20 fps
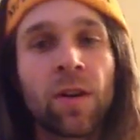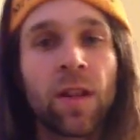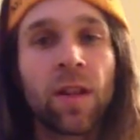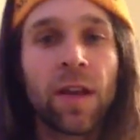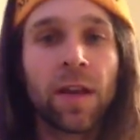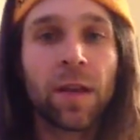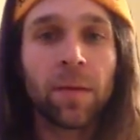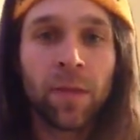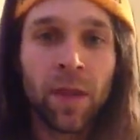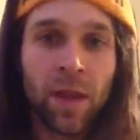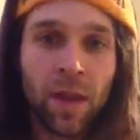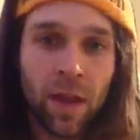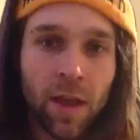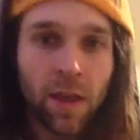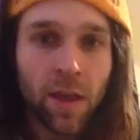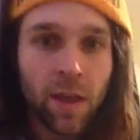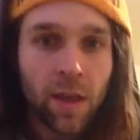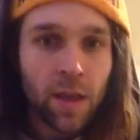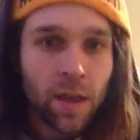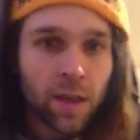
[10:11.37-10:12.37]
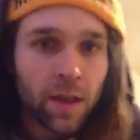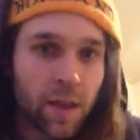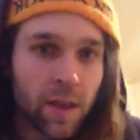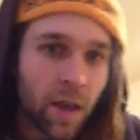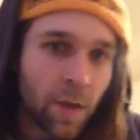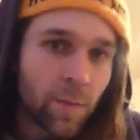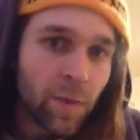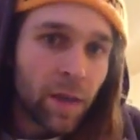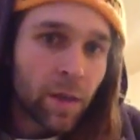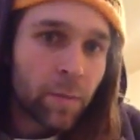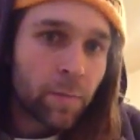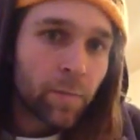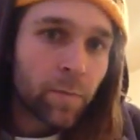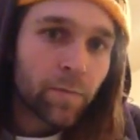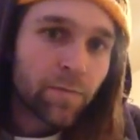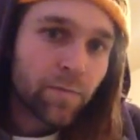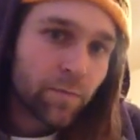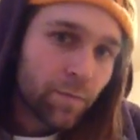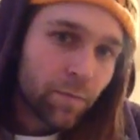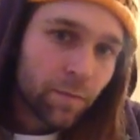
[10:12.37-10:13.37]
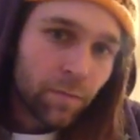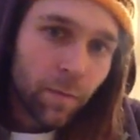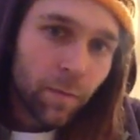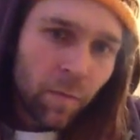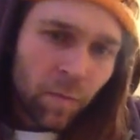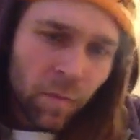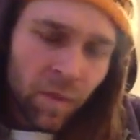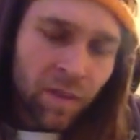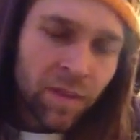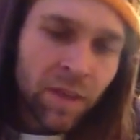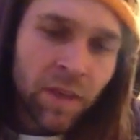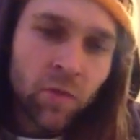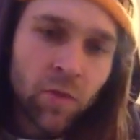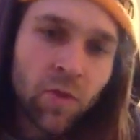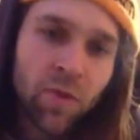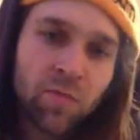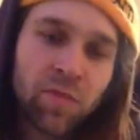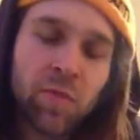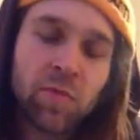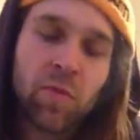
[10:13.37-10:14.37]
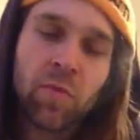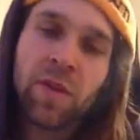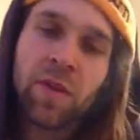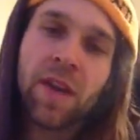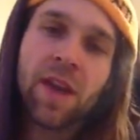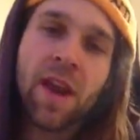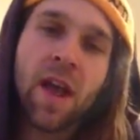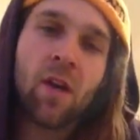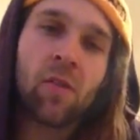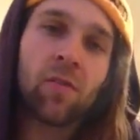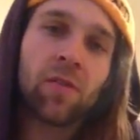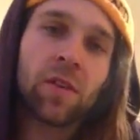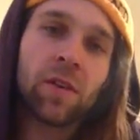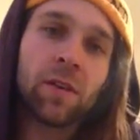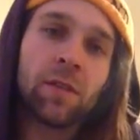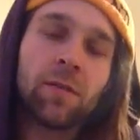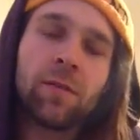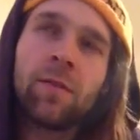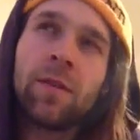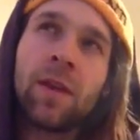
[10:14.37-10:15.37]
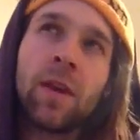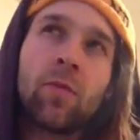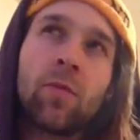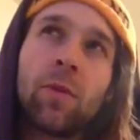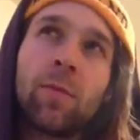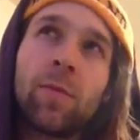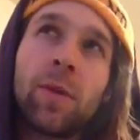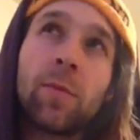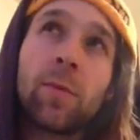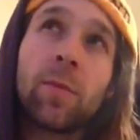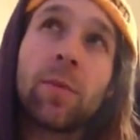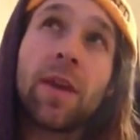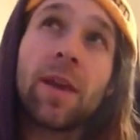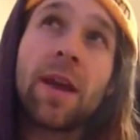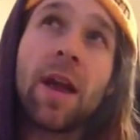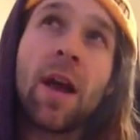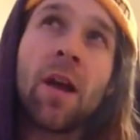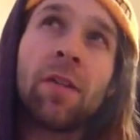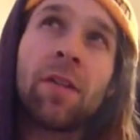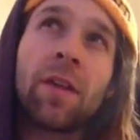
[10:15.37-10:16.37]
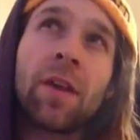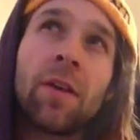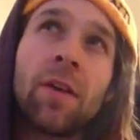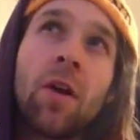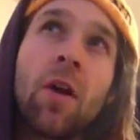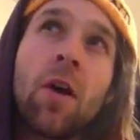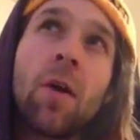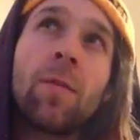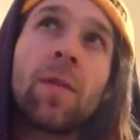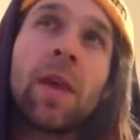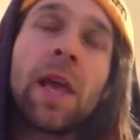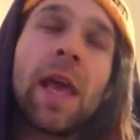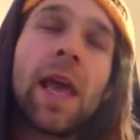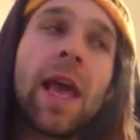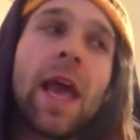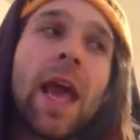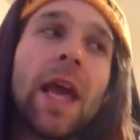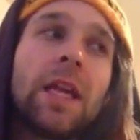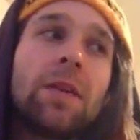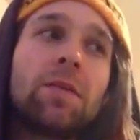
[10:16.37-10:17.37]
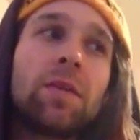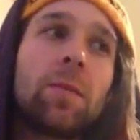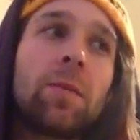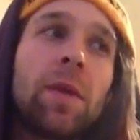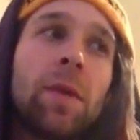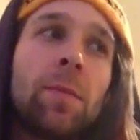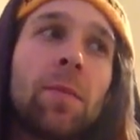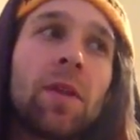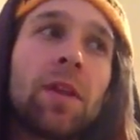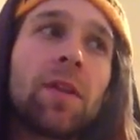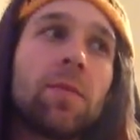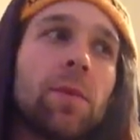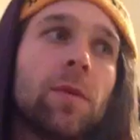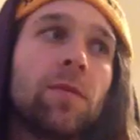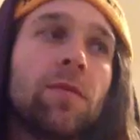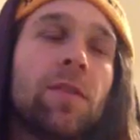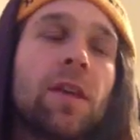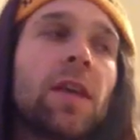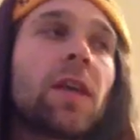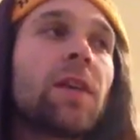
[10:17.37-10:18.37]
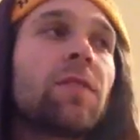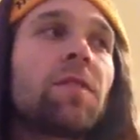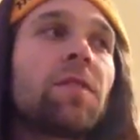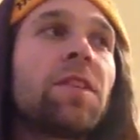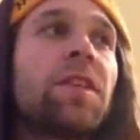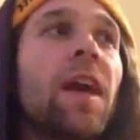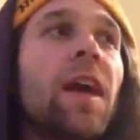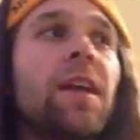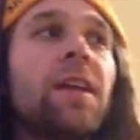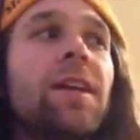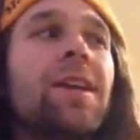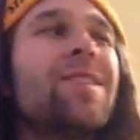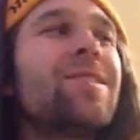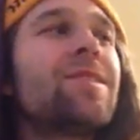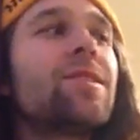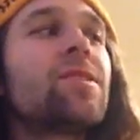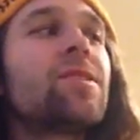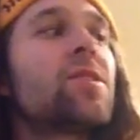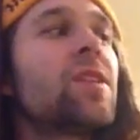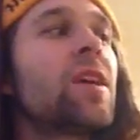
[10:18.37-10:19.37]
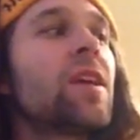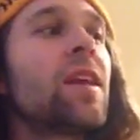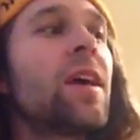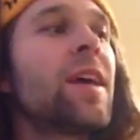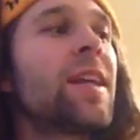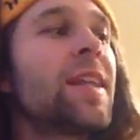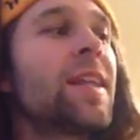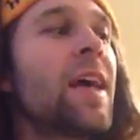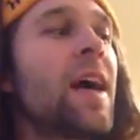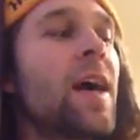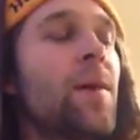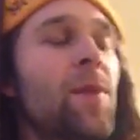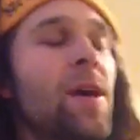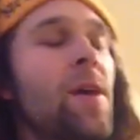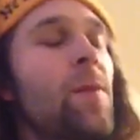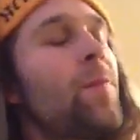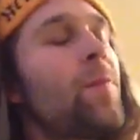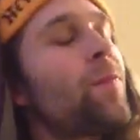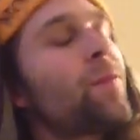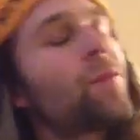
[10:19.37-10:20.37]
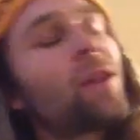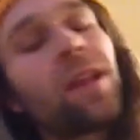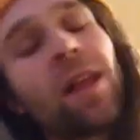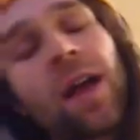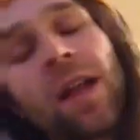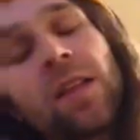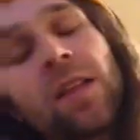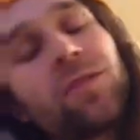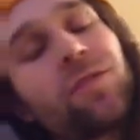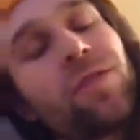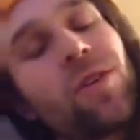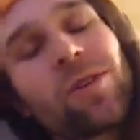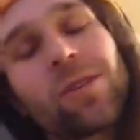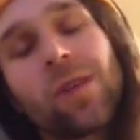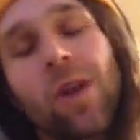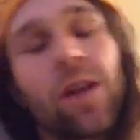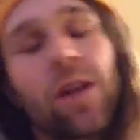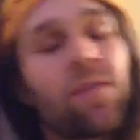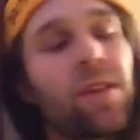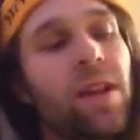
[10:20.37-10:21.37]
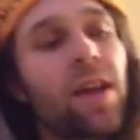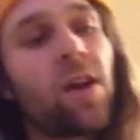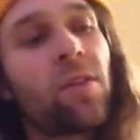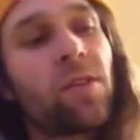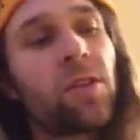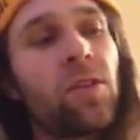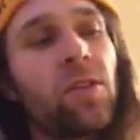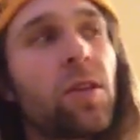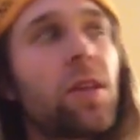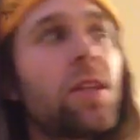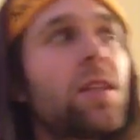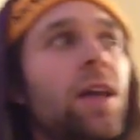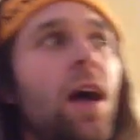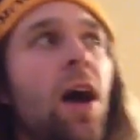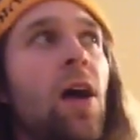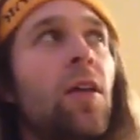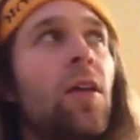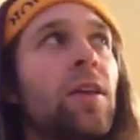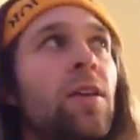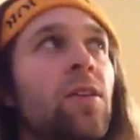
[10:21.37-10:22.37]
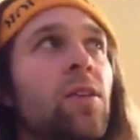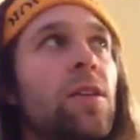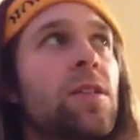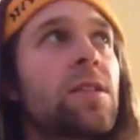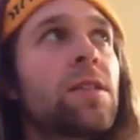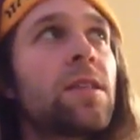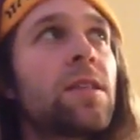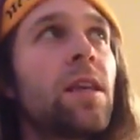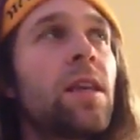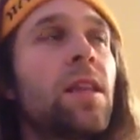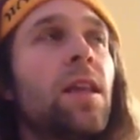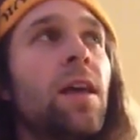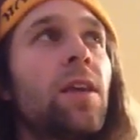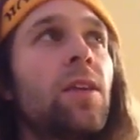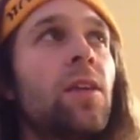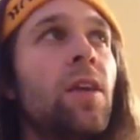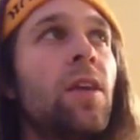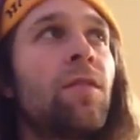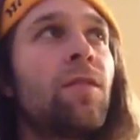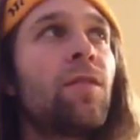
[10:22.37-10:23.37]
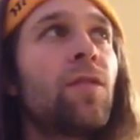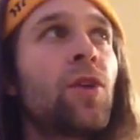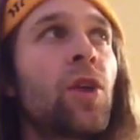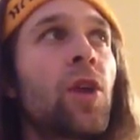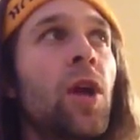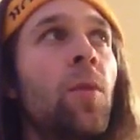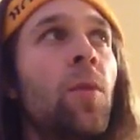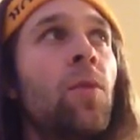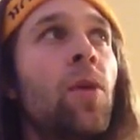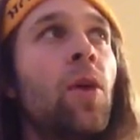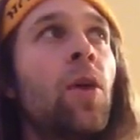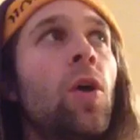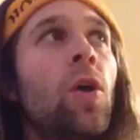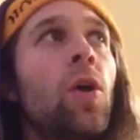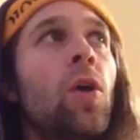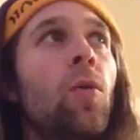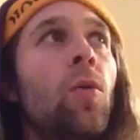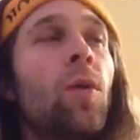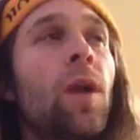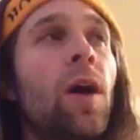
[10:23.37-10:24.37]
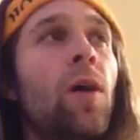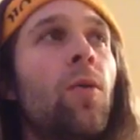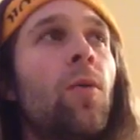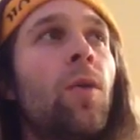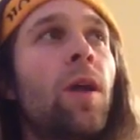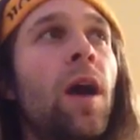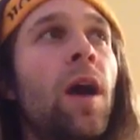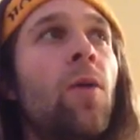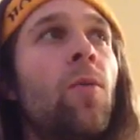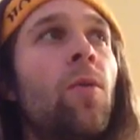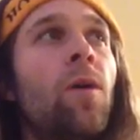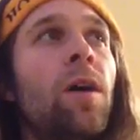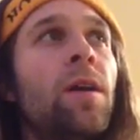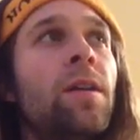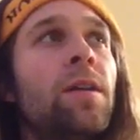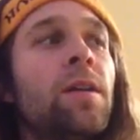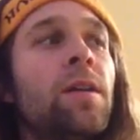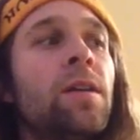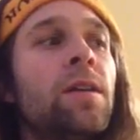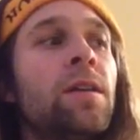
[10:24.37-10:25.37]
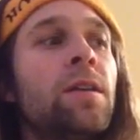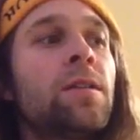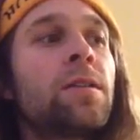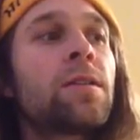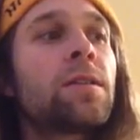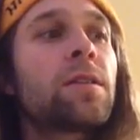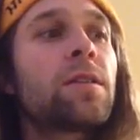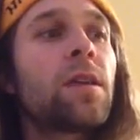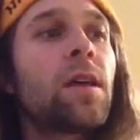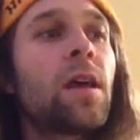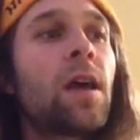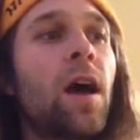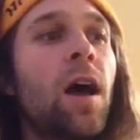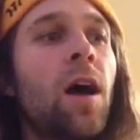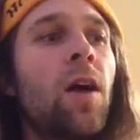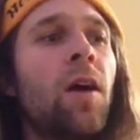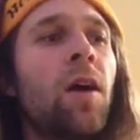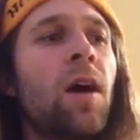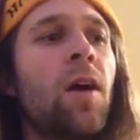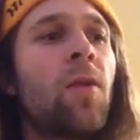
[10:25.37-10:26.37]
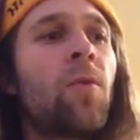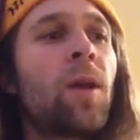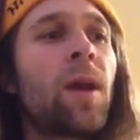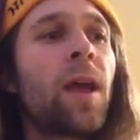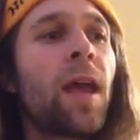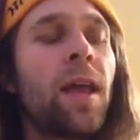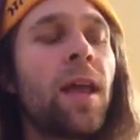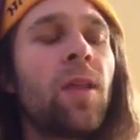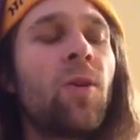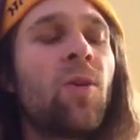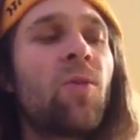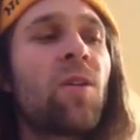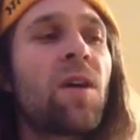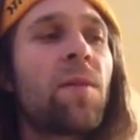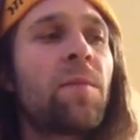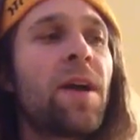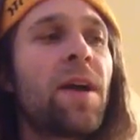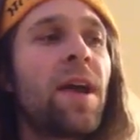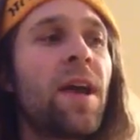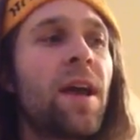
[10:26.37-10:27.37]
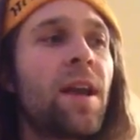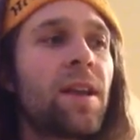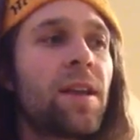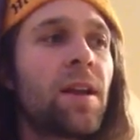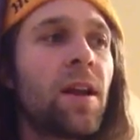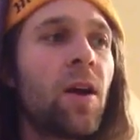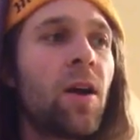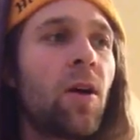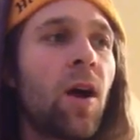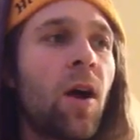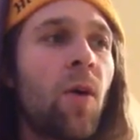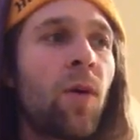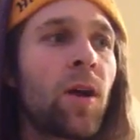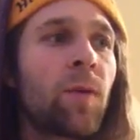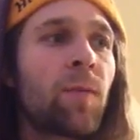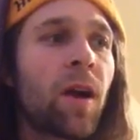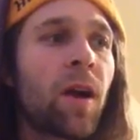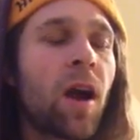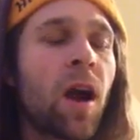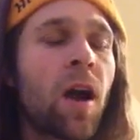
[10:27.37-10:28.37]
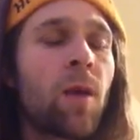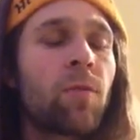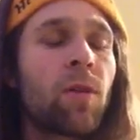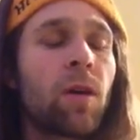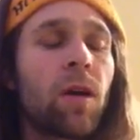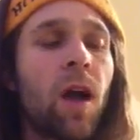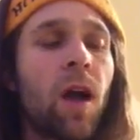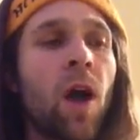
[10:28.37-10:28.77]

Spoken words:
Like, I mean, they don't want people being healthy. They don't want people being healthy at all. And even the people that have been vegan for 10 years and shit like that, man, a lot of these folks aren't even healthy. You can tell, like, you can see, like, if, you know, what I want is, I want a halo around my head, you know? I want a macabre.